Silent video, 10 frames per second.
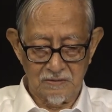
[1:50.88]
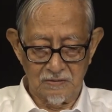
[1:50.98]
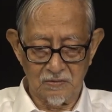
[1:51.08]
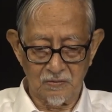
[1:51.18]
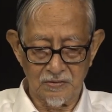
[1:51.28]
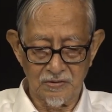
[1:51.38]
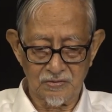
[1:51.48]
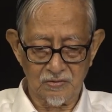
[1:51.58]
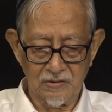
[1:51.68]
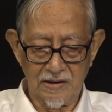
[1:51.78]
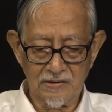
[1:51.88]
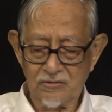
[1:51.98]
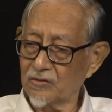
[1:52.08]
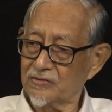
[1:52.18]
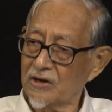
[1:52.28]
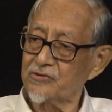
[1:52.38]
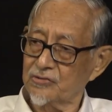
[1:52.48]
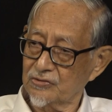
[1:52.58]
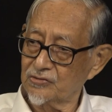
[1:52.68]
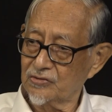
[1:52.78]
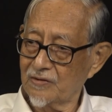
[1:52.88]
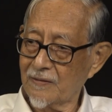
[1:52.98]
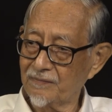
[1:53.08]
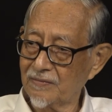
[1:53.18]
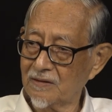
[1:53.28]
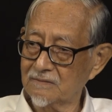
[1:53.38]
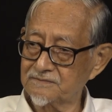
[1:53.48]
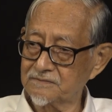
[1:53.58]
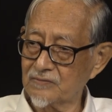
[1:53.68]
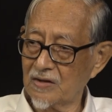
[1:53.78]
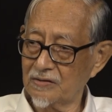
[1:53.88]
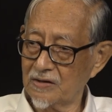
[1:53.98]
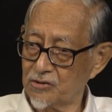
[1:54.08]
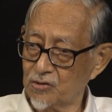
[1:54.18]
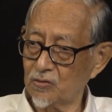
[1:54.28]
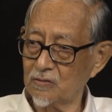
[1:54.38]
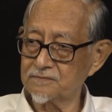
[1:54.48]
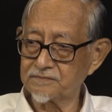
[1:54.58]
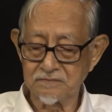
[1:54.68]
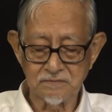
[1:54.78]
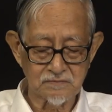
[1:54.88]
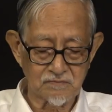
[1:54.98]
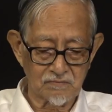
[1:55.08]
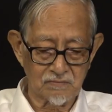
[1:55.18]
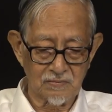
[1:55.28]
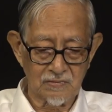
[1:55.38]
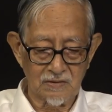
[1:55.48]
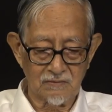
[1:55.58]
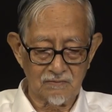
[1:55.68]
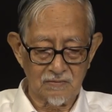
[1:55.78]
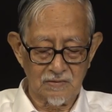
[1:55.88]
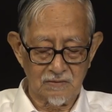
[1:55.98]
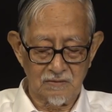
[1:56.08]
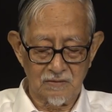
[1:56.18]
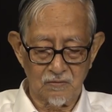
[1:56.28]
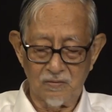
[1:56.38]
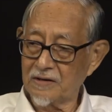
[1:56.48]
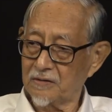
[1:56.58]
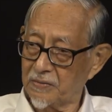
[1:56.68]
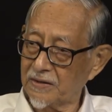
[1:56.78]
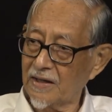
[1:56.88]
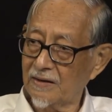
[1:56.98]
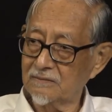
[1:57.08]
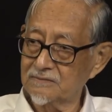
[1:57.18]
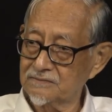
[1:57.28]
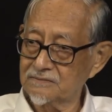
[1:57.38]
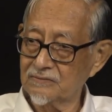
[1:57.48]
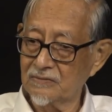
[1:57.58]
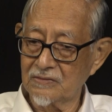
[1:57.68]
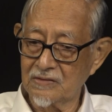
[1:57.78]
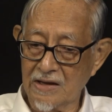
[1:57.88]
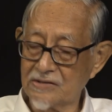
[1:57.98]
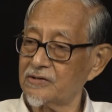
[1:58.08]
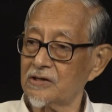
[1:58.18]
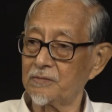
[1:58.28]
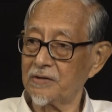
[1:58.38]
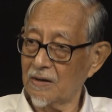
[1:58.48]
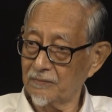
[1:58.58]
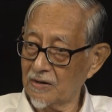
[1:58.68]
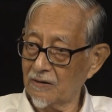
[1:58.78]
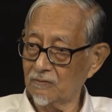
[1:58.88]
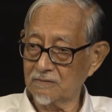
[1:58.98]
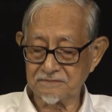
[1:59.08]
you know, this, as contentious an yes. issue mm -hmm. when it began, as it has become now.